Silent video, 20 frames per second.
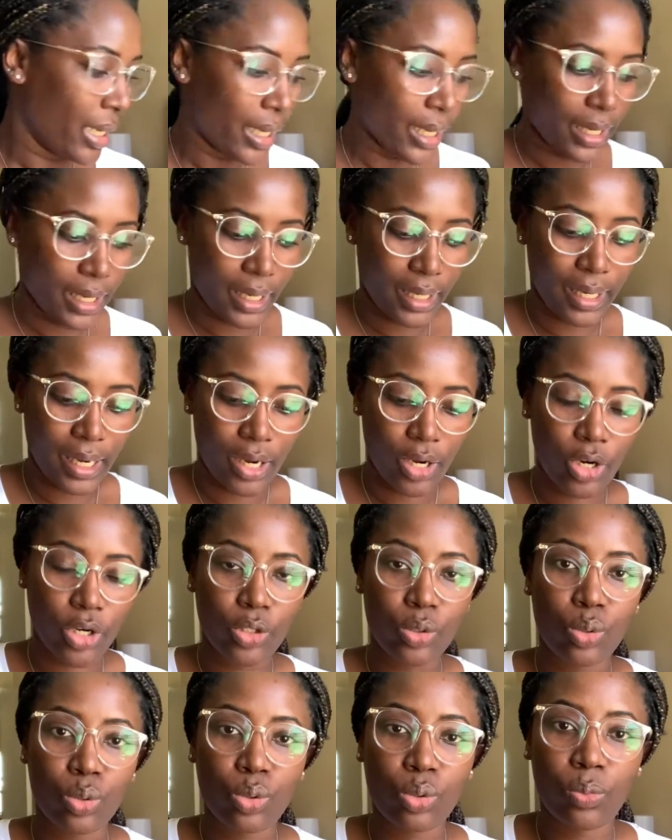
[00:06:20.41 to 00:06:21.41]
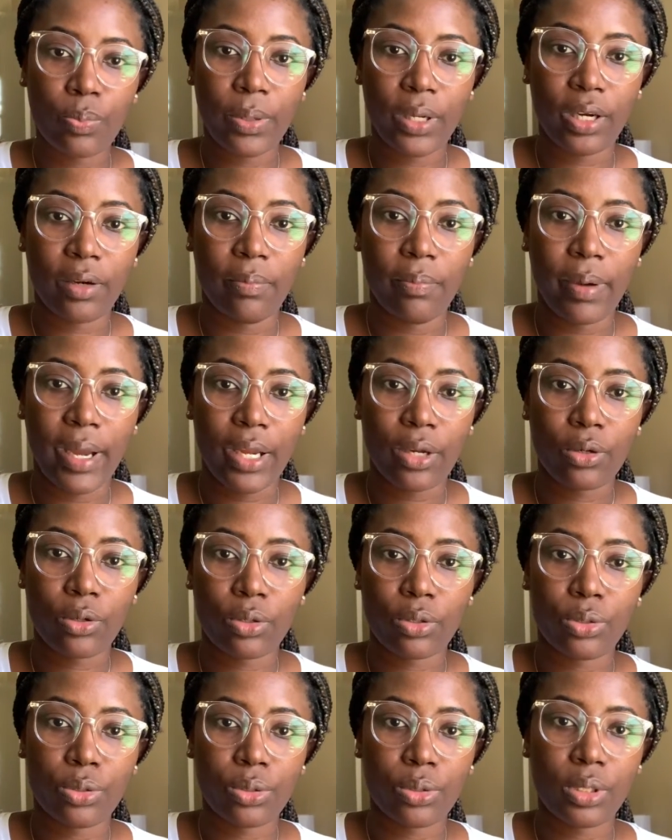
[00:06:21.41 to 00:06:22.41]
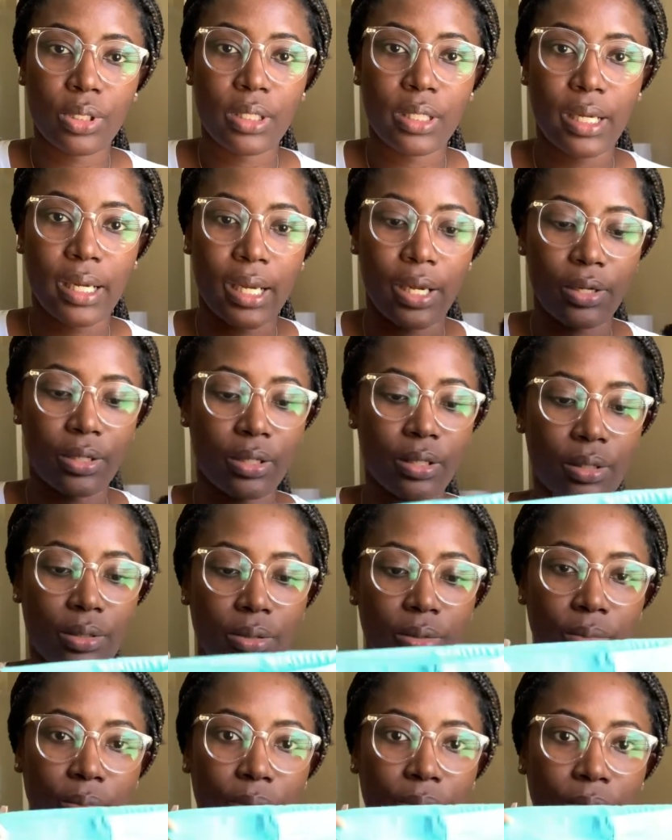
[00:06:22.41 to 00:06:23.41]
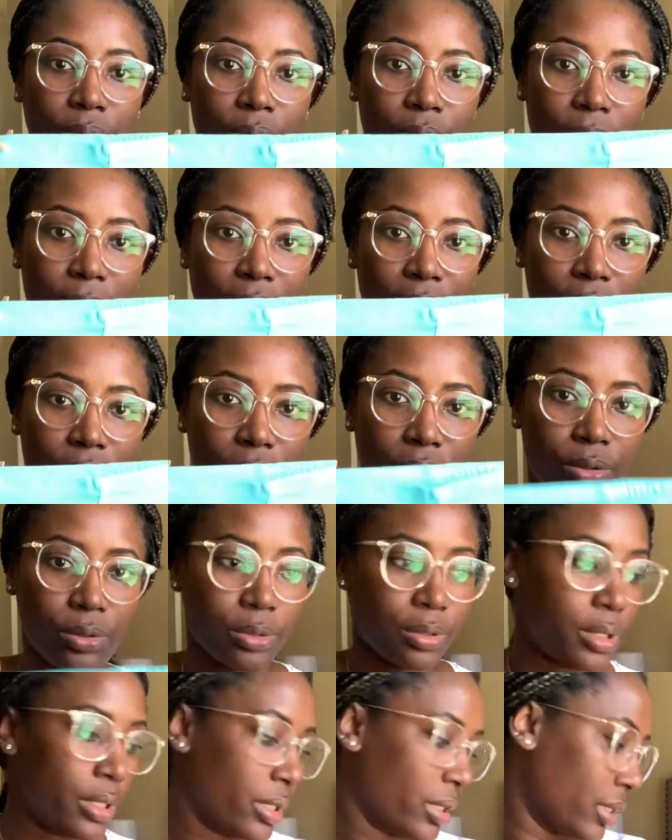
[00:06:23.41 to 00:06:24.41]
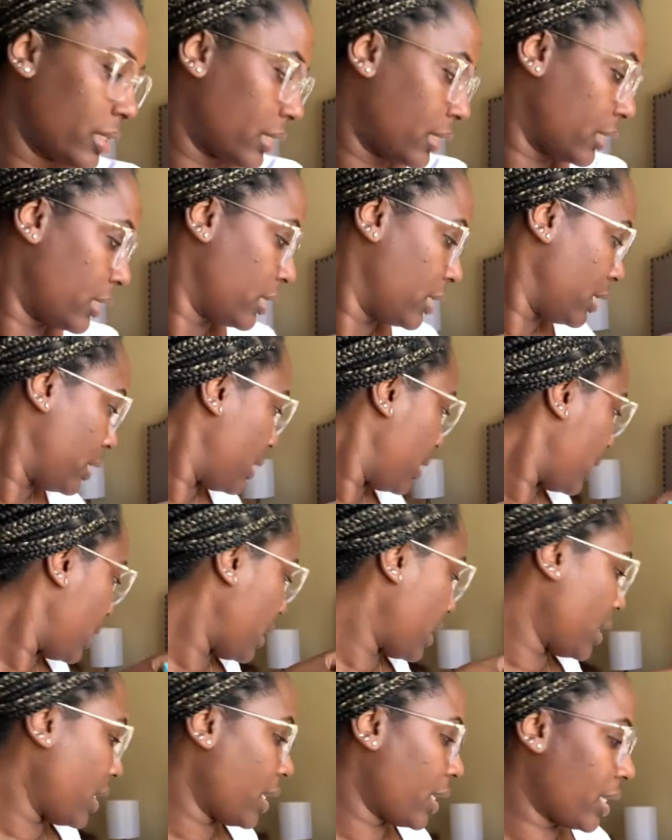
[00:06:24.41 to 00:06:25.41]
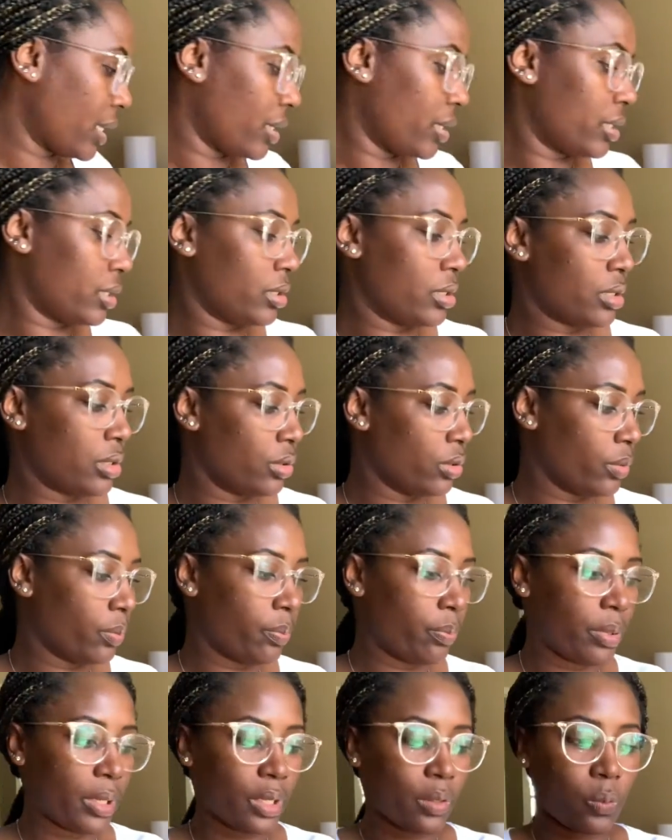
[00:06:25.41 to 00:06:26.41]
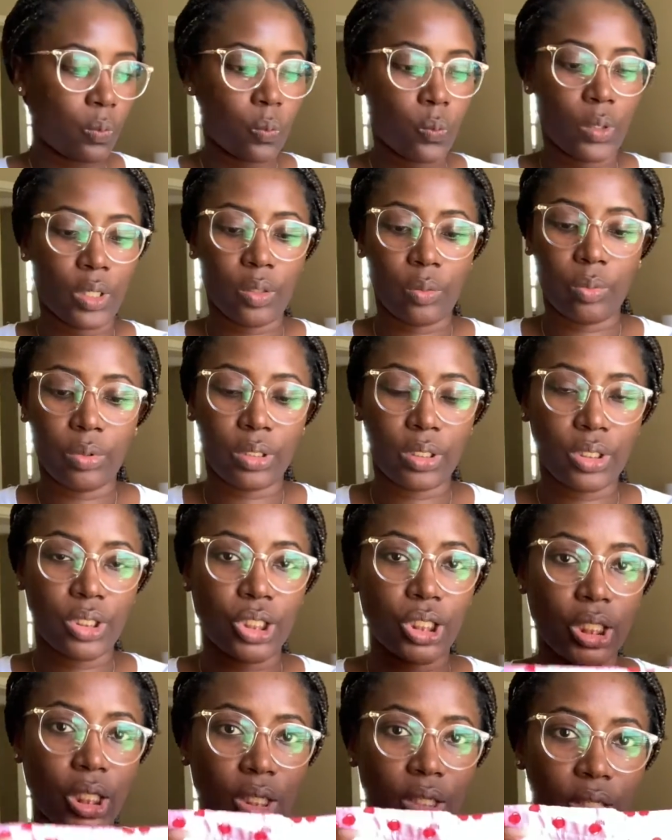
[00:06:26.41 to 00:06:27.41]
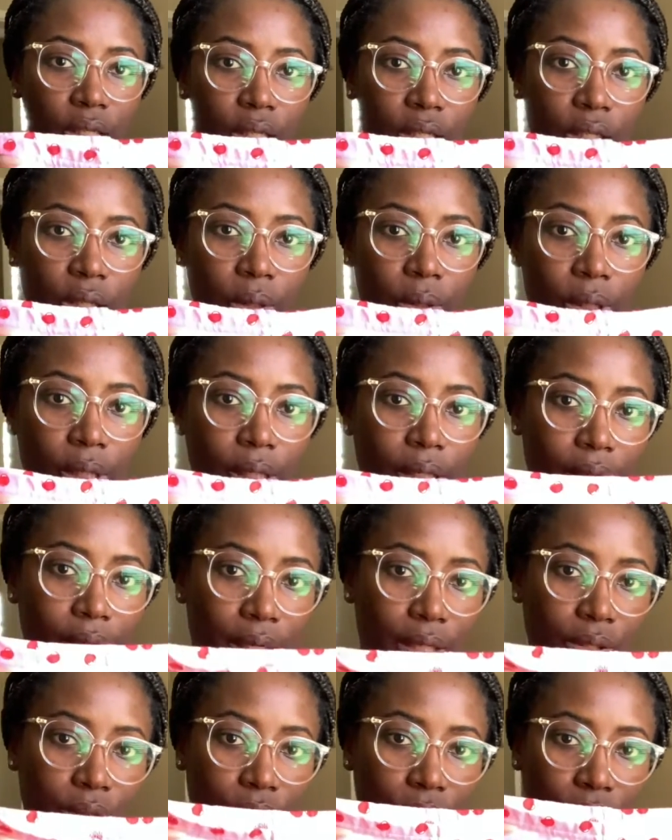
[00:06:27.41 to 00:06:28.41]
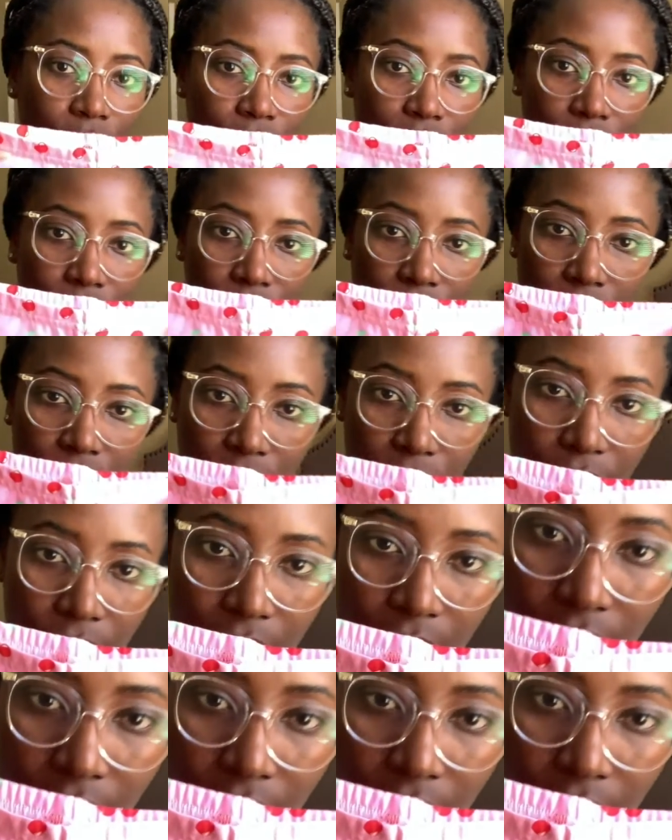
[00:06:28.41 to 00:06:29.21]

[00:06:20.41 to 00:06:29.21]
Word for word: And I got her two pair of biker shorts. I got her this little blue biker shorts. And I got her this little pink one with the cherries on it. That is so cute.